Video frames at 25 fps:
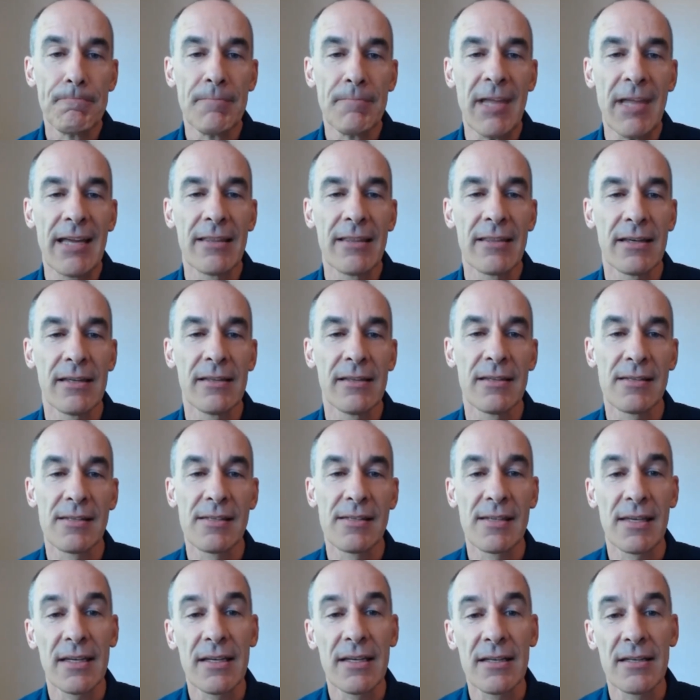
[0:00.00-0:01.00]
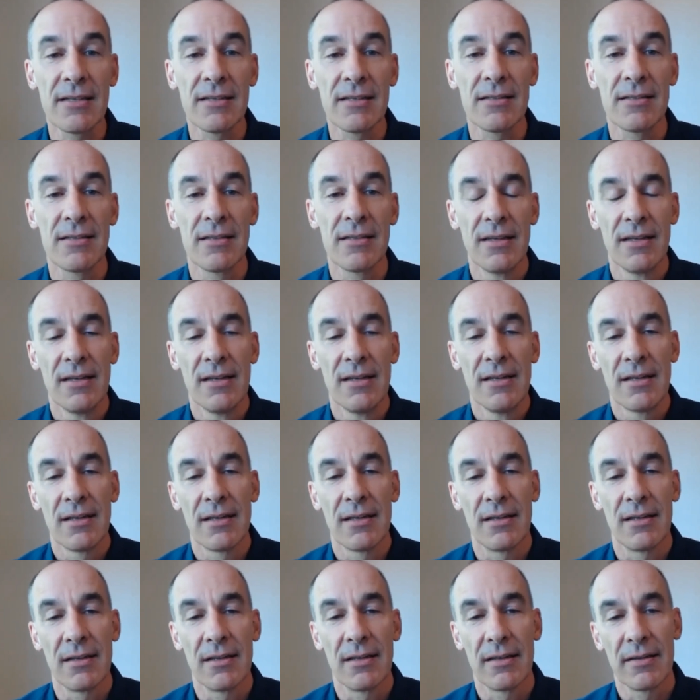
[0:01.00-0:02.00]
And then the second
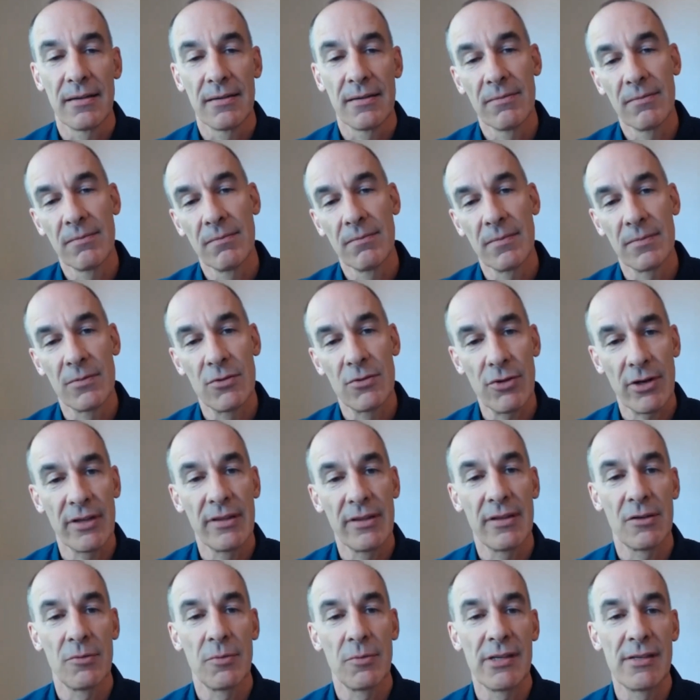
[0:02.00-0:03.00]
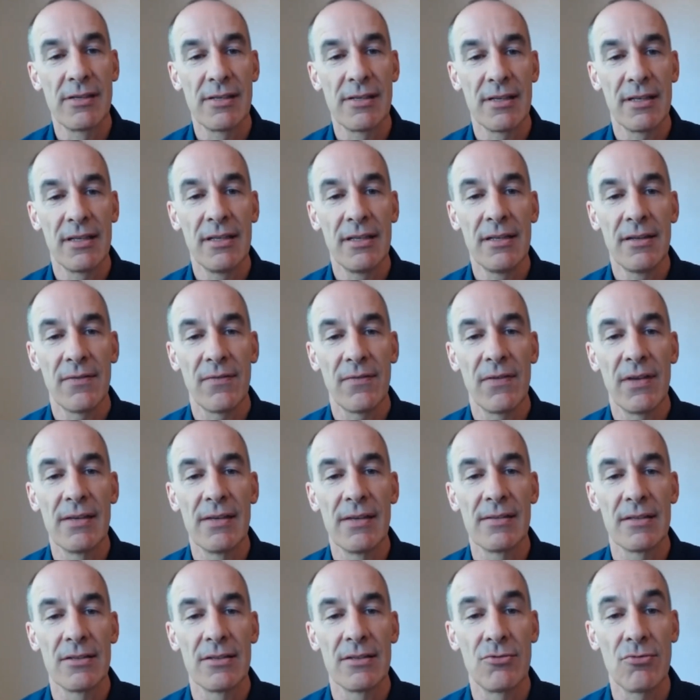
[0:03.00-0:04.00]
trend that we see
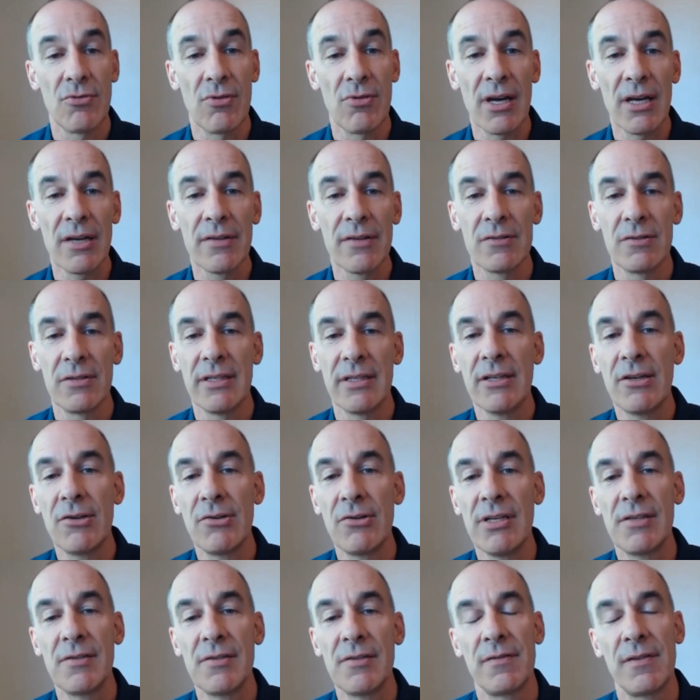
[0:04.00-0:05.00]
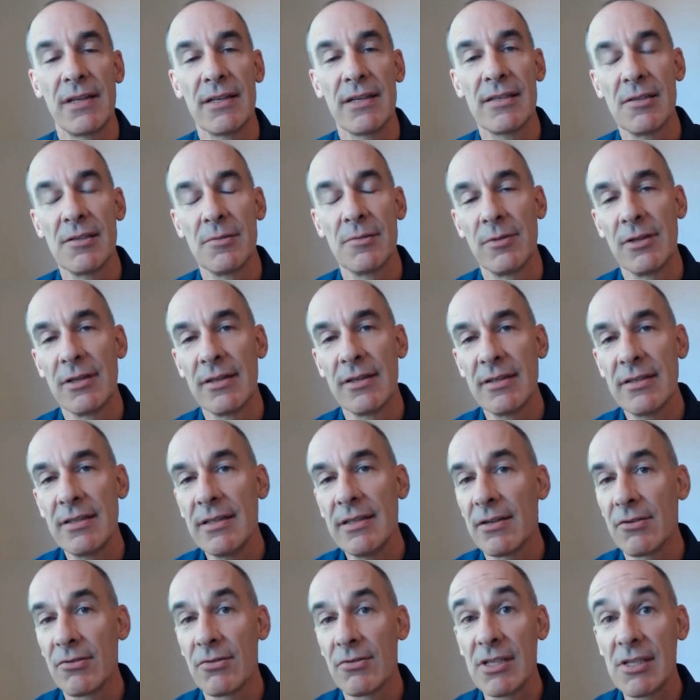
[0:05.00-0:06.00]
is a drive to increase
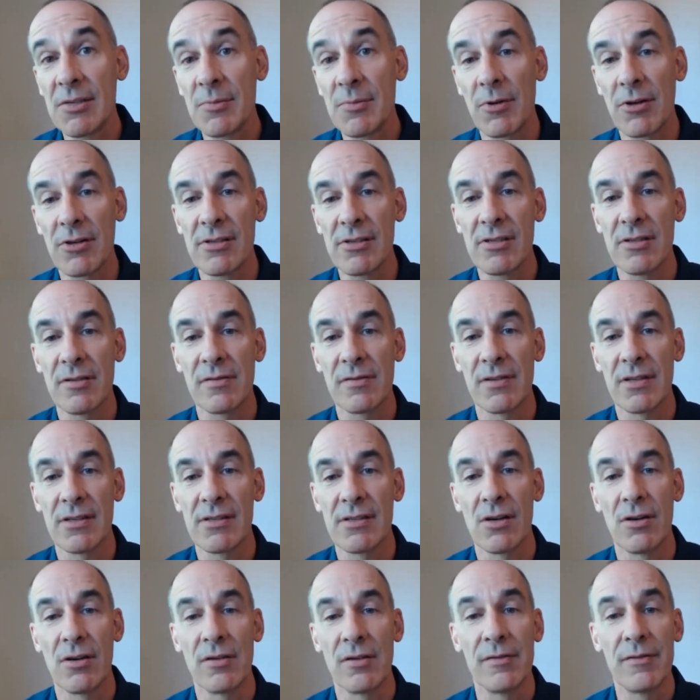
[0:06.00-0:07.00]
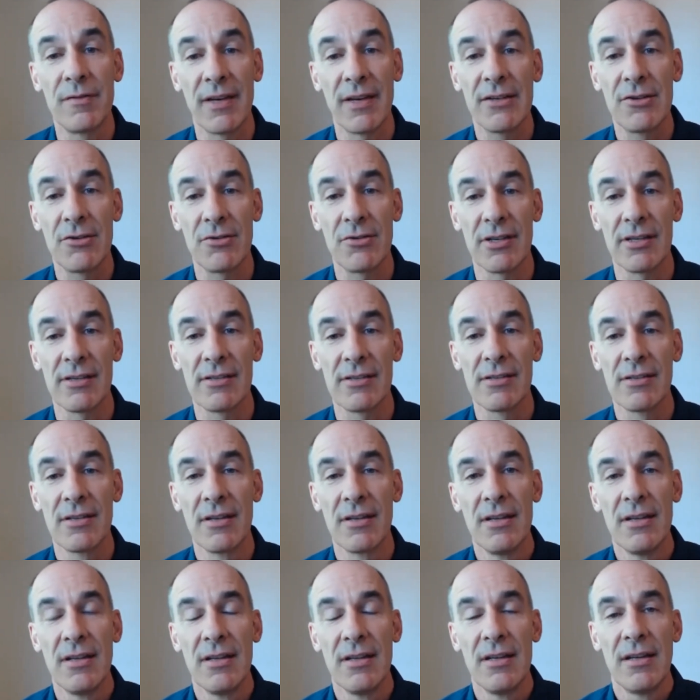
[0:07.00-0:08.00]
flexibility and responsiveness of factories.
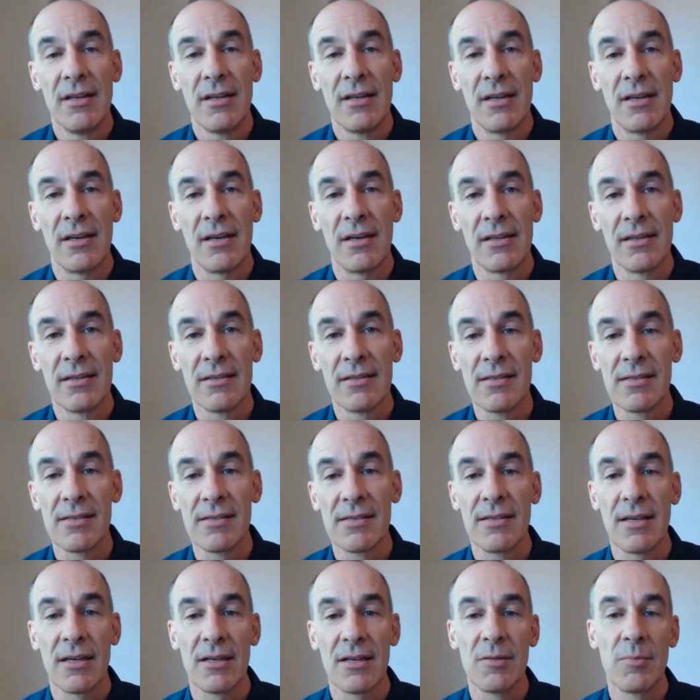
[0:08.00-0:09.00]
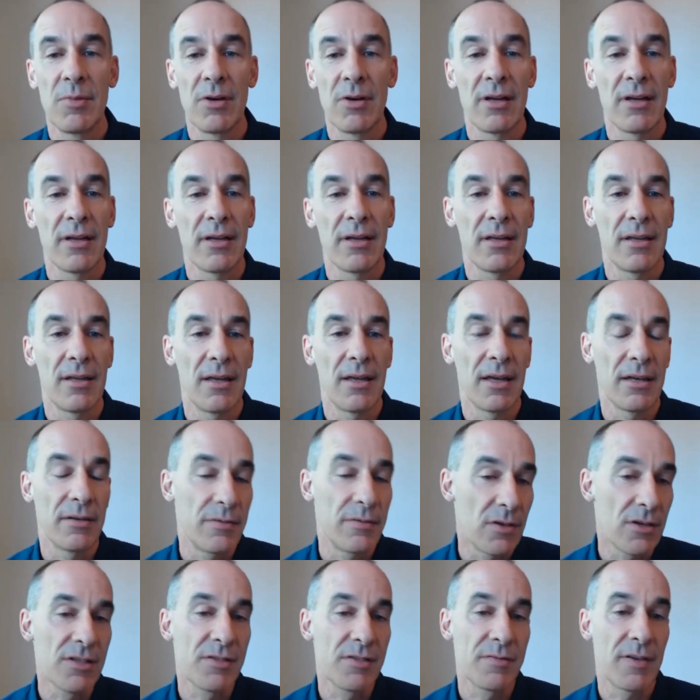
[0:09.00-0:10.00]
And this is done by
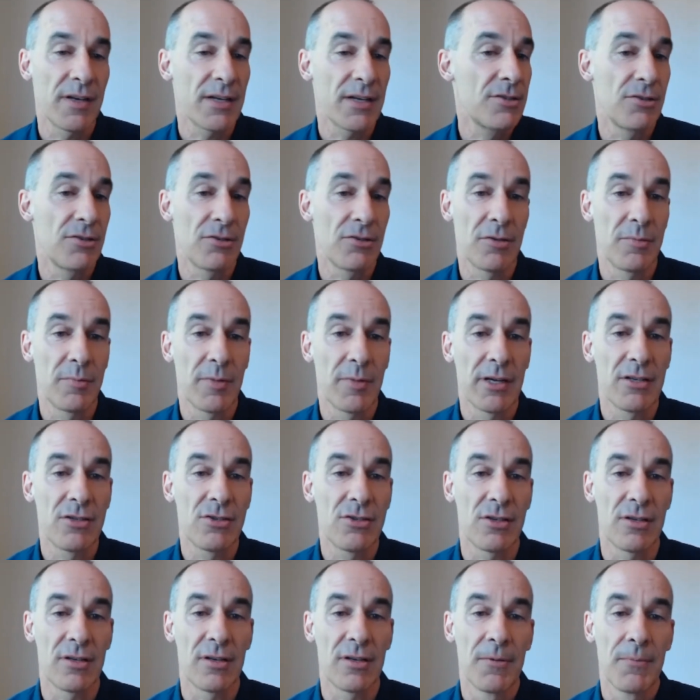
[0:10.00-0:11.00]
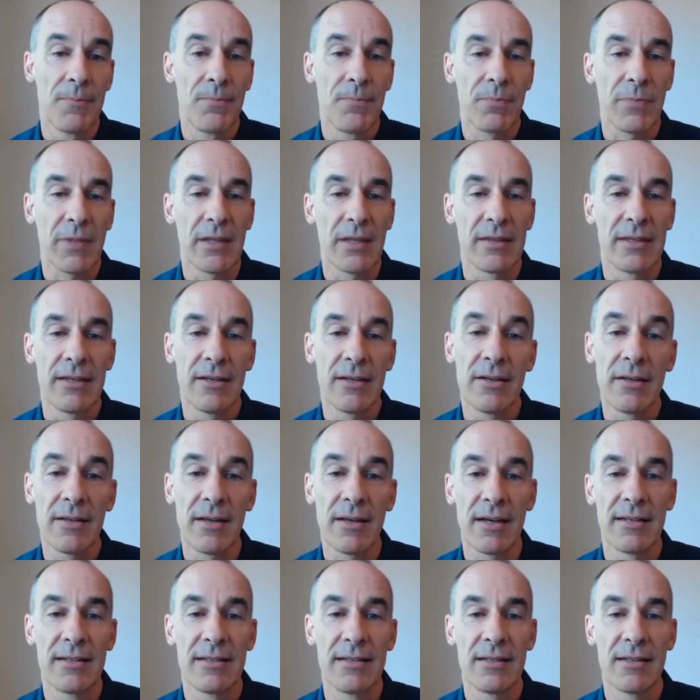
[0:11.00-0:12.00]
advanced factory automation. And here the
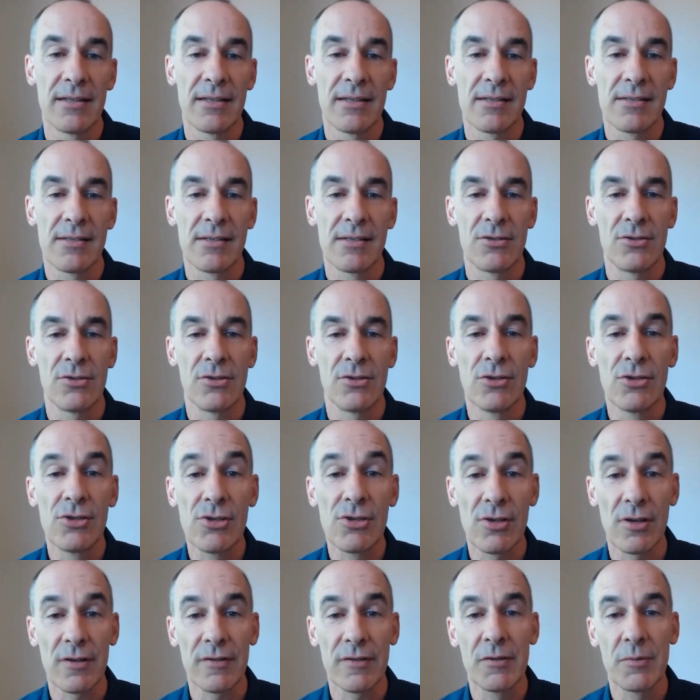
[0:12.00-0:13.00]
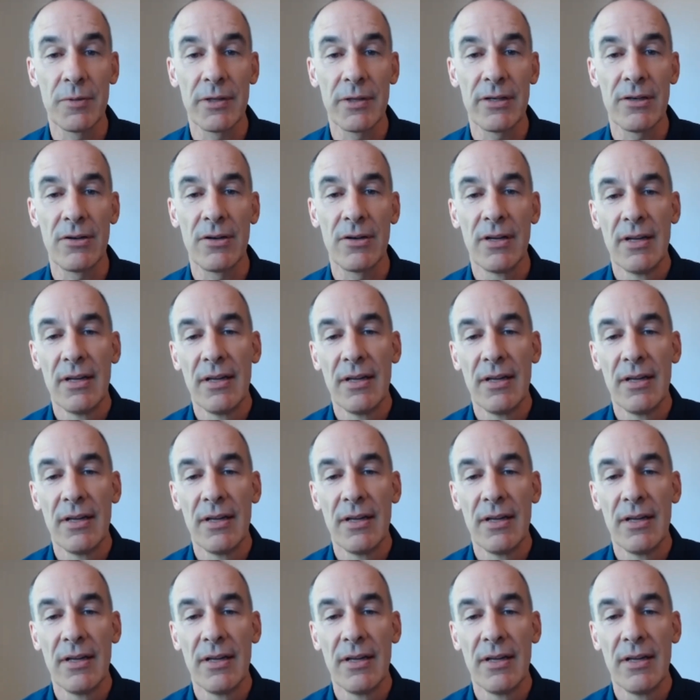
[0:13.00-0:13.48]
idea is to use software